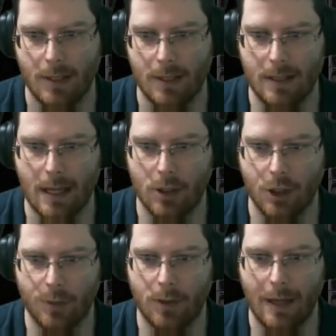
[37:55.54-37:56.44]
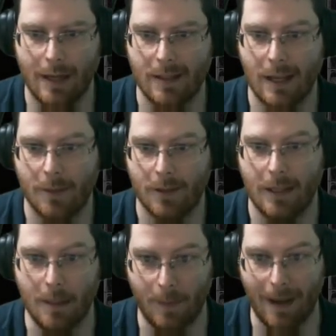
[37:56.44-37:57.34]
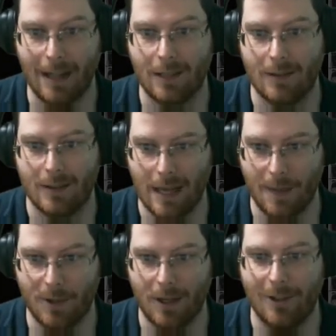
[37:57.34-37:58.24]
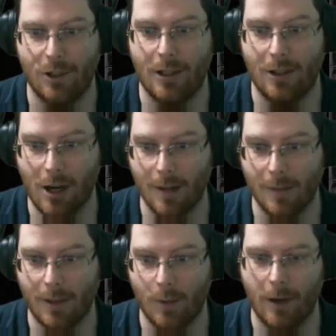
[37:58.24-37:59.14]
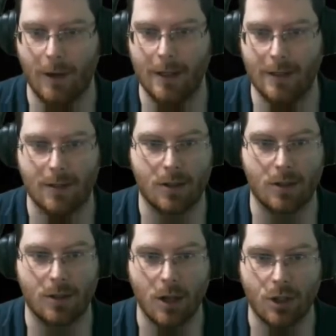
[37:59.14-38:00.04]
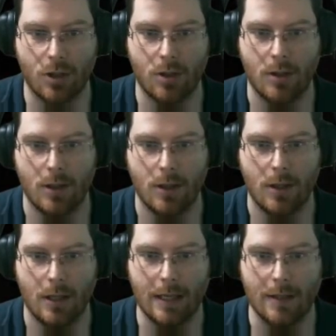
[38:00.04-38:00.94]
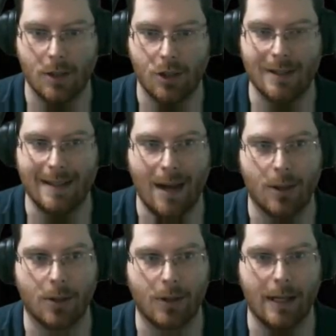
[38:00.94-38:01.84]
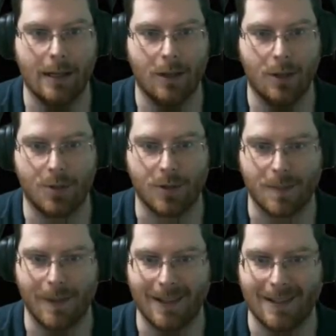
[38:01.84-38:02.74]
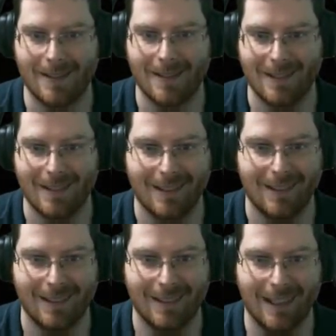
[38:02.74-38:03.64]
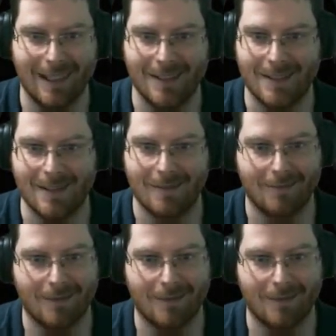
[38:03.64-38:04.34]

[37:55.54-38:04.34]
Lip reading: a couple of hits. You're moving around, you've got to get into these weak spots, you've got to avoid these certain zones. It's not that it's not predictable. It's not